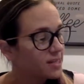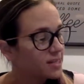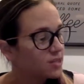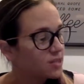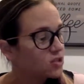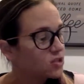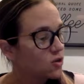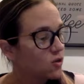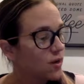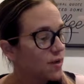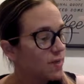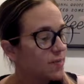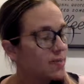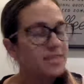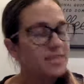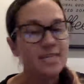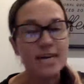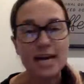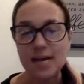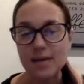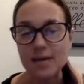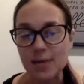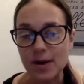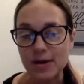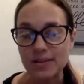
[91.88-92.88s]
So I'm
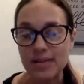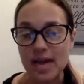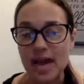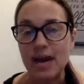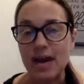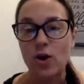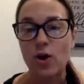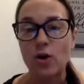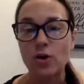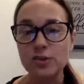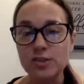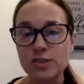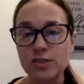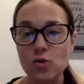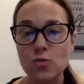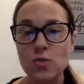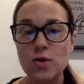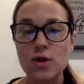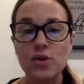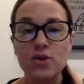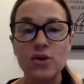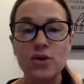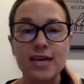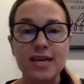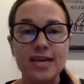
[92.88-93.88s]
excited about that. Also,
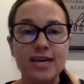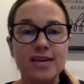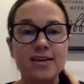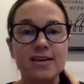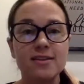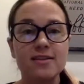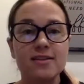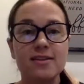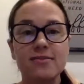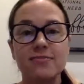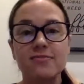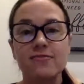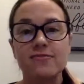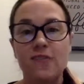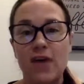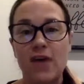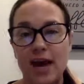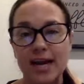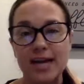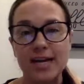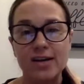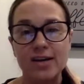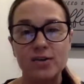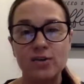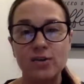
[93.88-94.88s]
we are in the
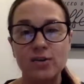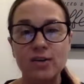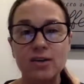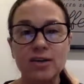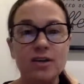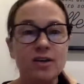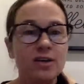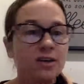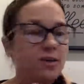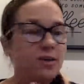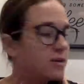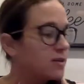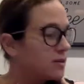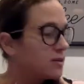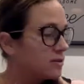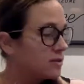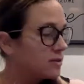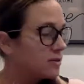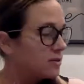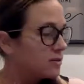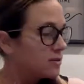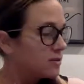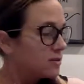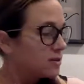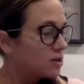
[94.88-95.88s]
final,
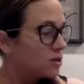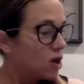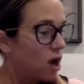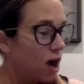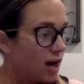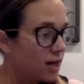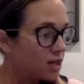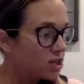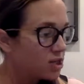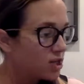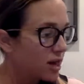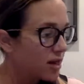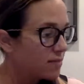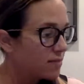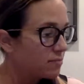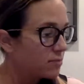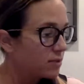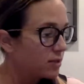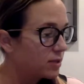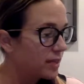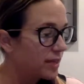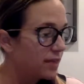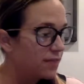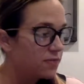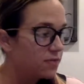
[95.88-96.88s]
I
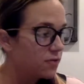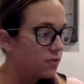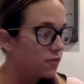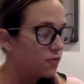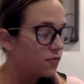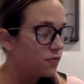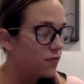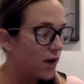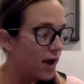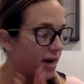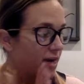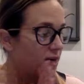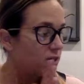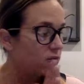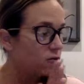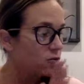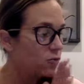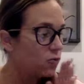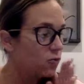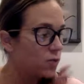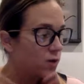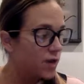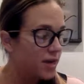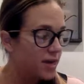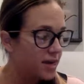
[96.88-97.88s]
believe the
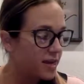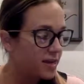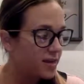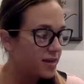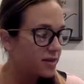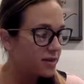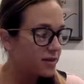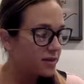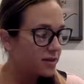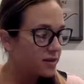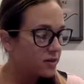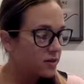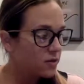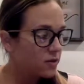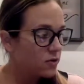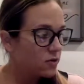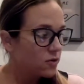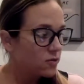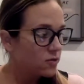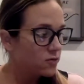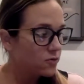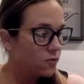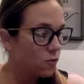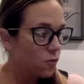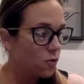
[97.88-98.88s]
final week
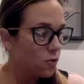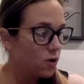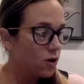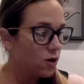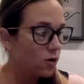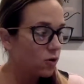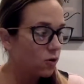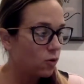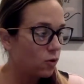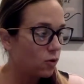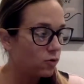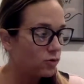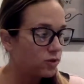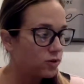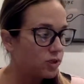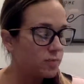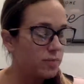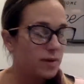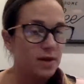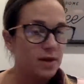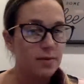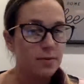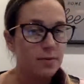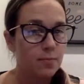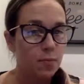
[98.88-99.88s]
for
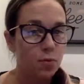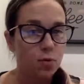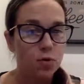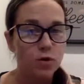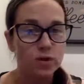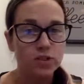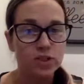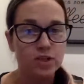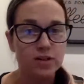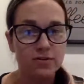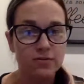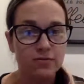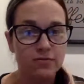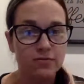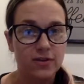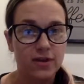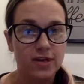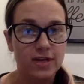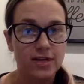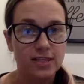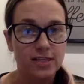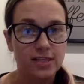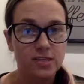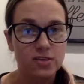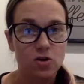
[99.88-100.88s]
Ultimate Portion
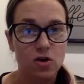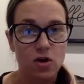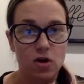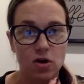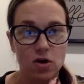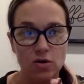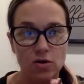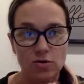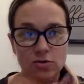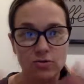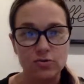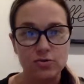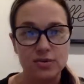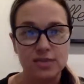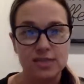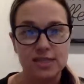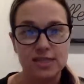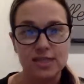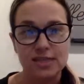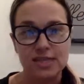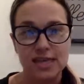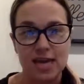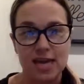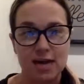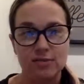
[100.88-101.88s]
Fix, all those
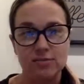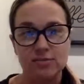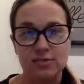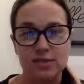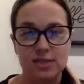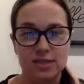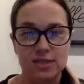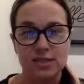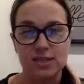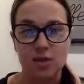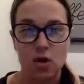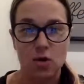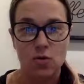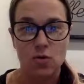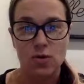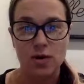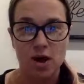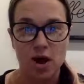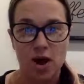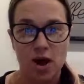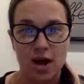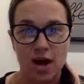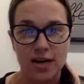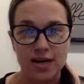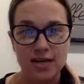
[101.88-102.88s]
discounts that's going
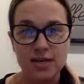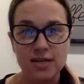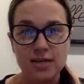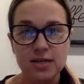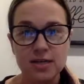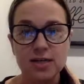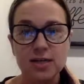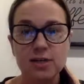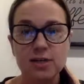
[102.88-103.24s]
on.